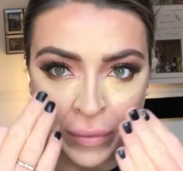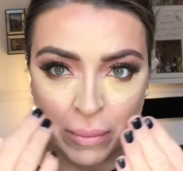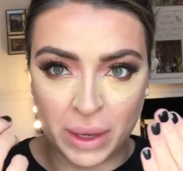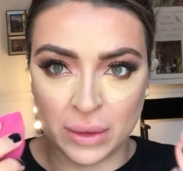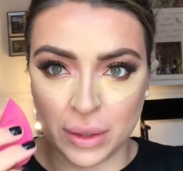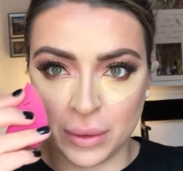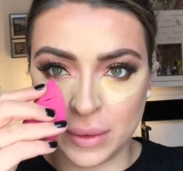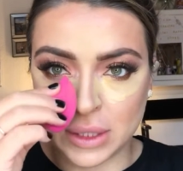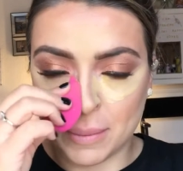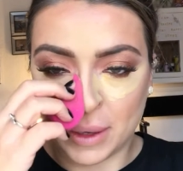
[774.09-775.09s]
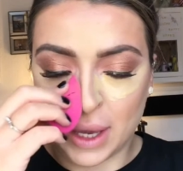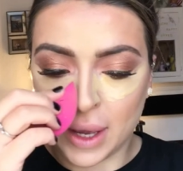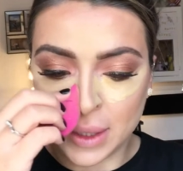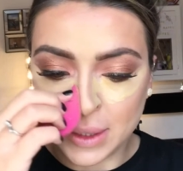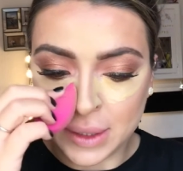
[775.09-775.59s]
make the nose appear
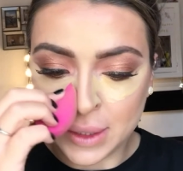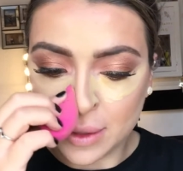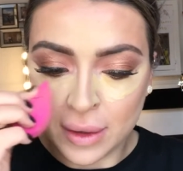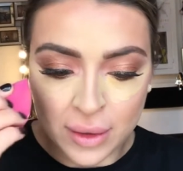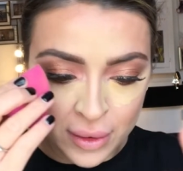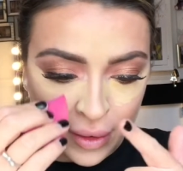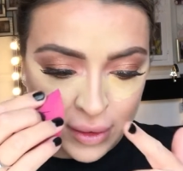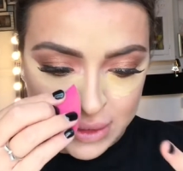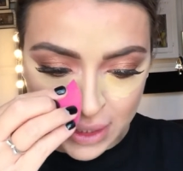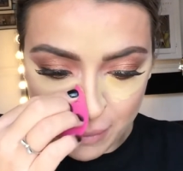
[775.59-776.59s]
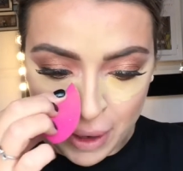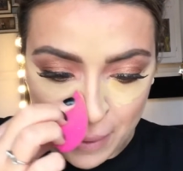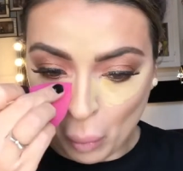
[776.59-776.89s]
slimmer.